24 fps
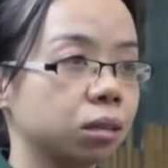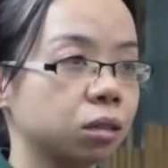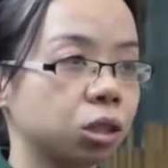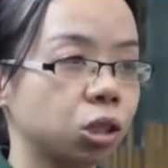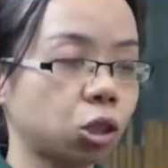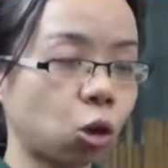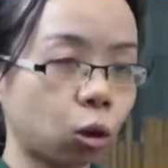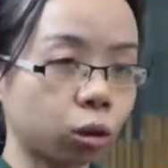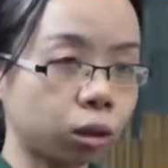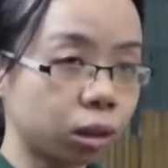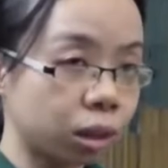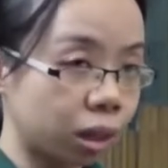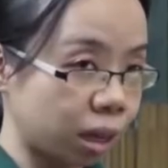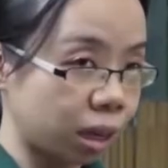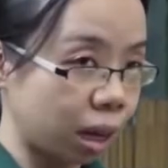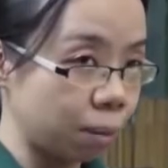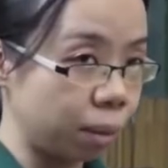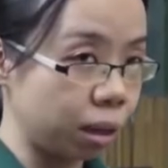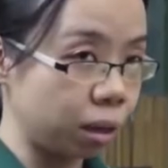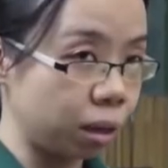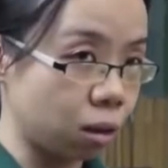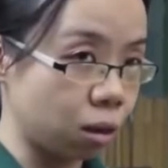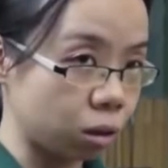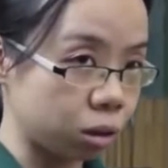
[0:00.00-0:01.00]
shorter
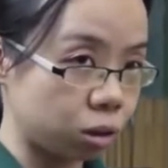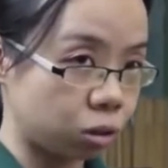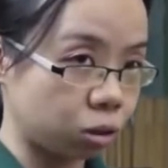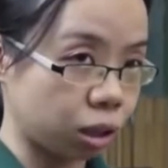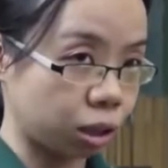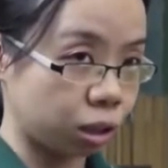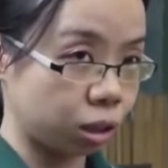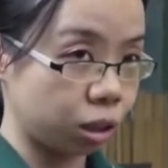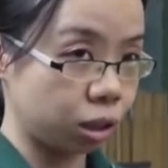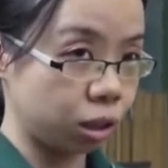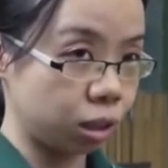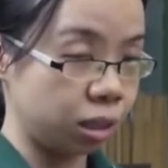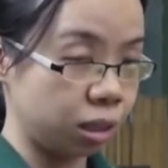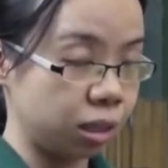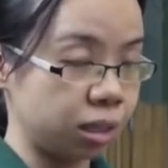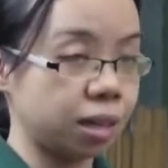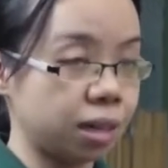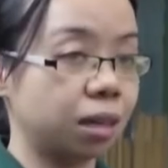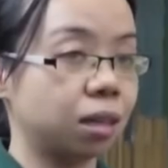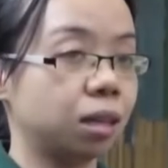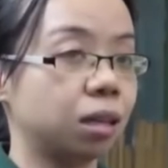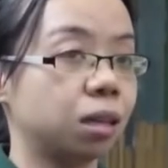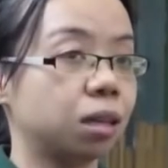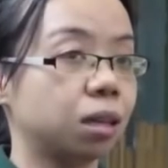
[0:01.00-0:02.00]
climbing log structure inside
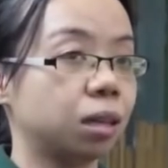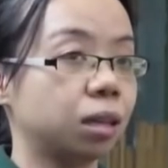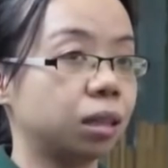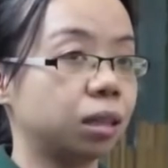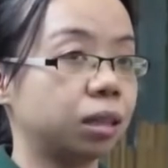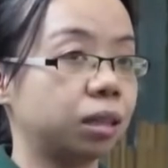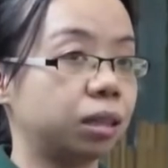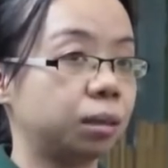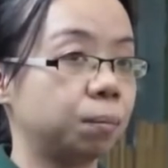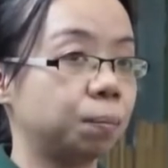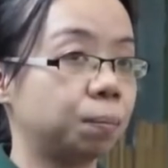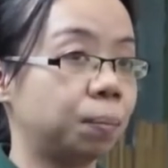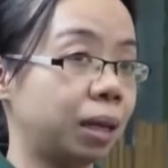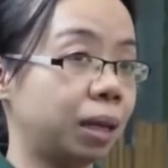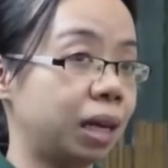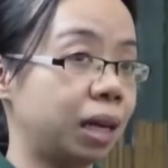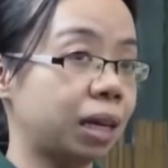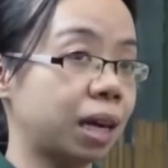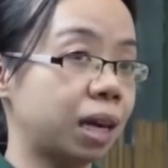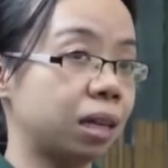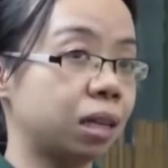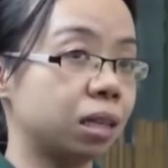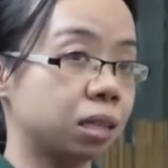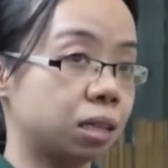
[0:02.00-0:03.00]
the play
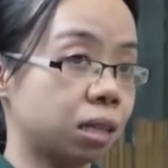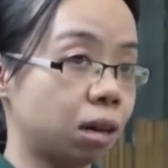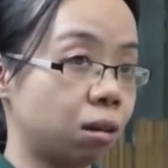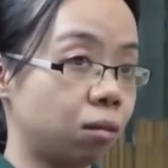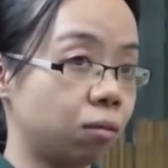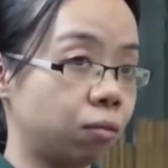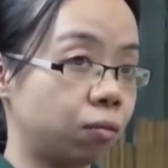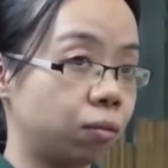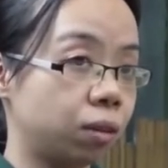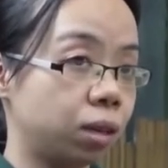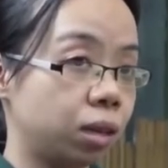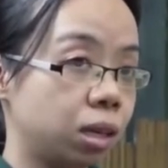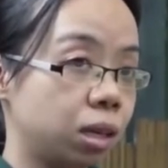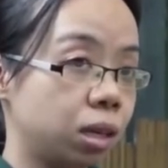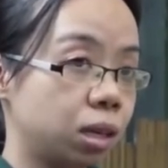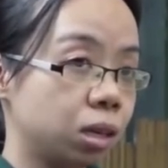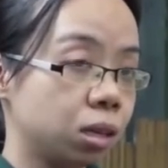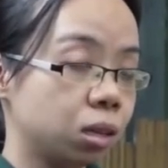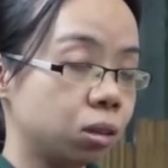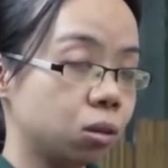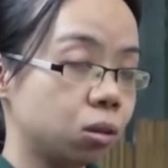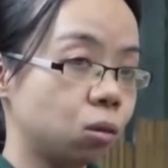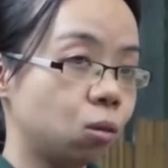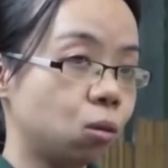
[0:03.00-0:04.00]
den itself,
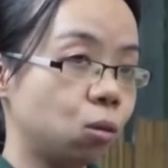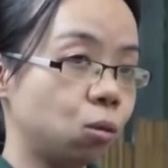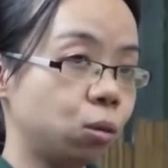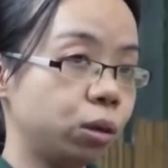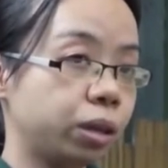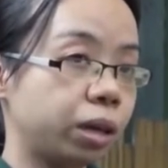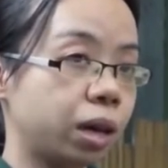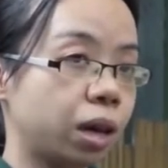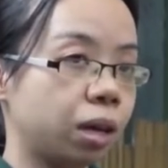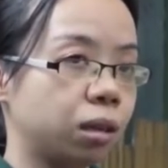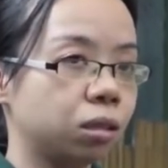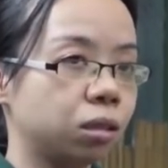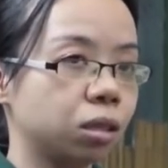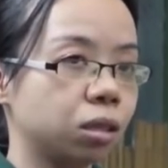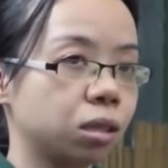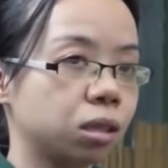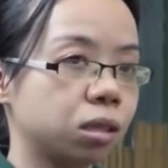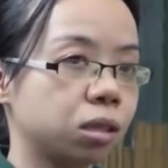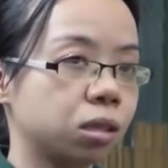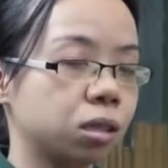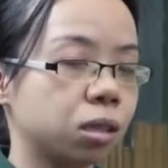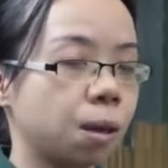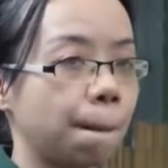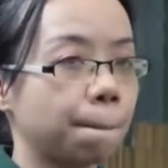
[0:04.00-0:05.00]
so he can
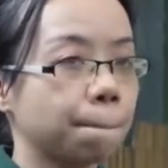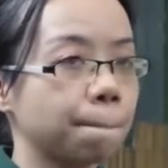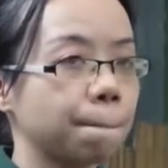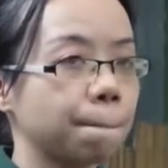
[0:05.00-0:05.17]
just